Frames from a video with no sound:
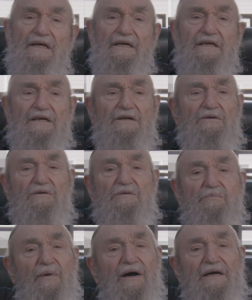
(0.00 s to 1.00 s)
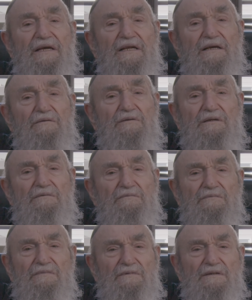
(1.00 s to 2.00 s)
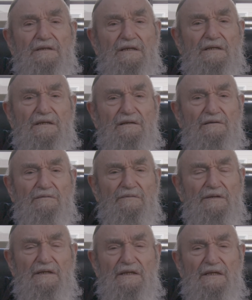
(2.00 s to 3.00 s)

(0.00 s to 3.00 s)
Like, you know, he's bargaining with him. Like, you know,